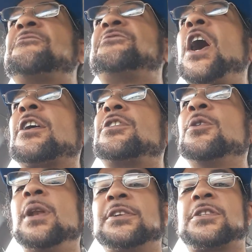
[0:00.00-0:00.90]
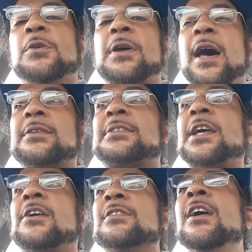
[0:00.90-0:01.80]
fuck you, let's do it
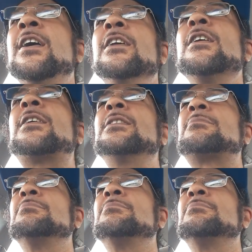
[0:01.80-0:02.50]
ourselves. Look at